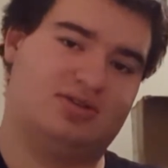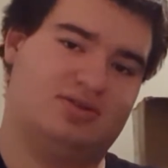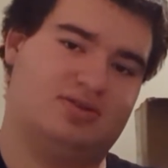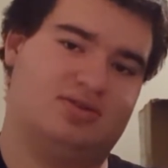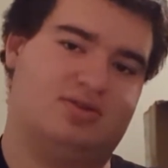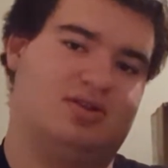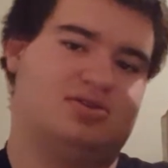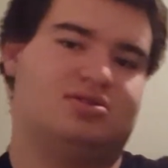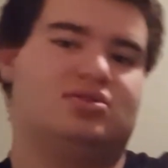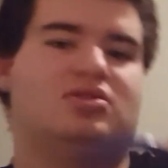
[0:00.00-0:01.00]
this
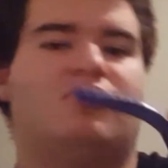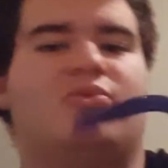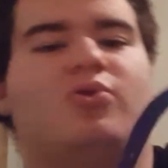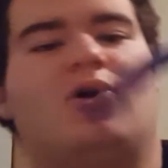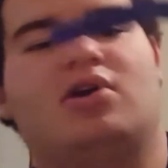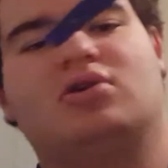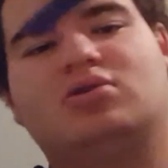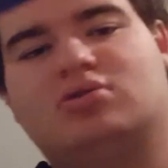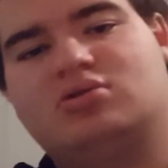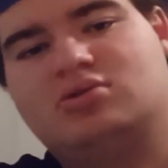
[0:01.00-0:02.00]
is number
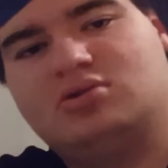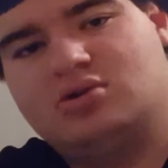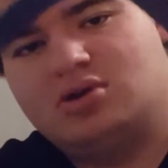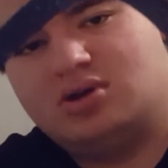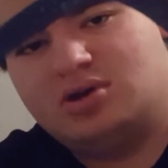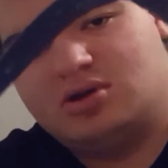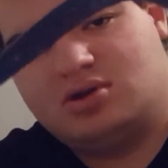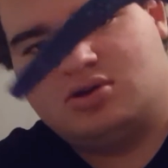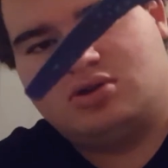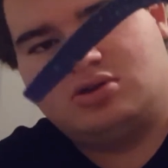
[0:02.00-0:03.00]
1.
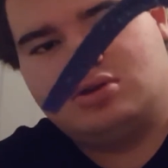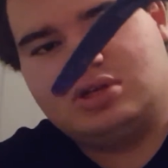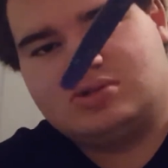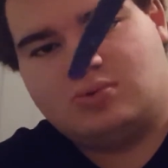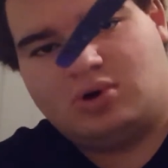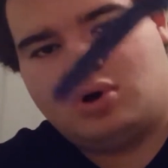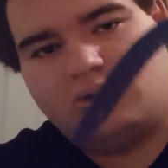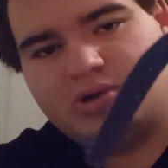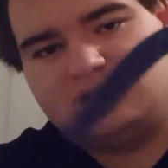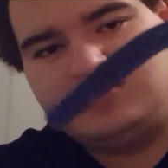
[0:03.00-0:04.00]
This
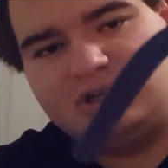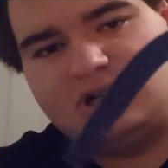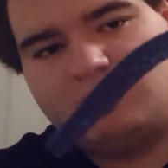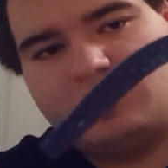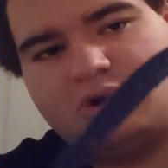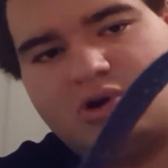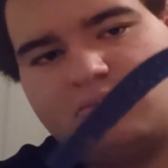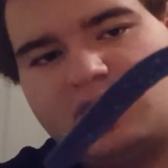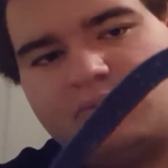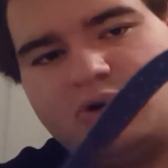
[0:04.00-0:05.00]
will always be
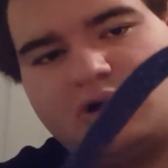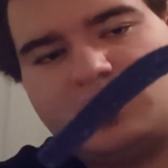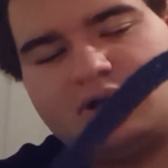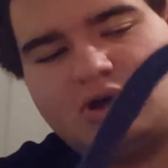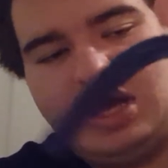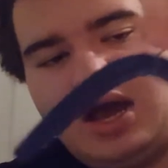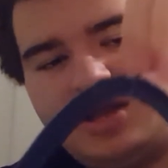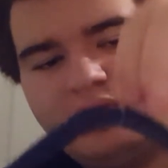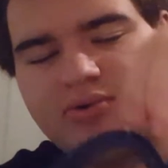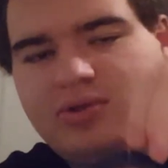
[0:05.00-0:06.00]
number 1 in my book.
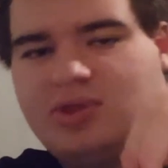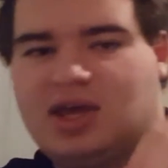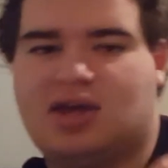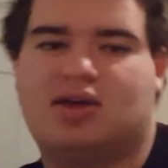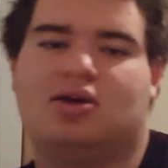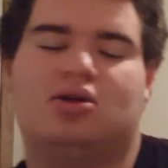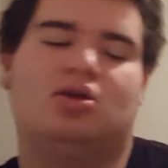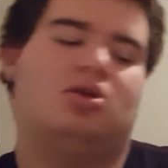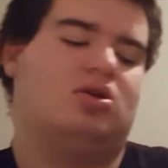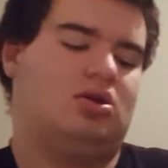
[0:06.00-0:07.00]
I don't
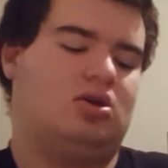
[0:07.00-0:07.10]
think